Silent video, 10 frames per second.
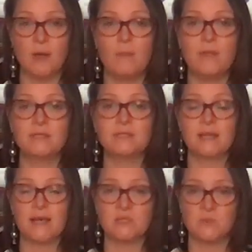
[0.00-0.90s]
come into
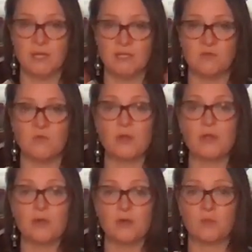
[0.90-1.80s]
that space of
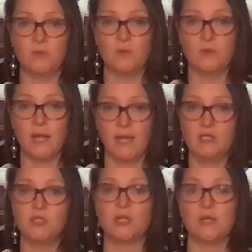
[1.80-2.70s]
clear
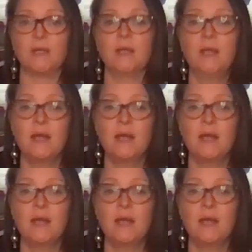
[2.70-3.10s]
communication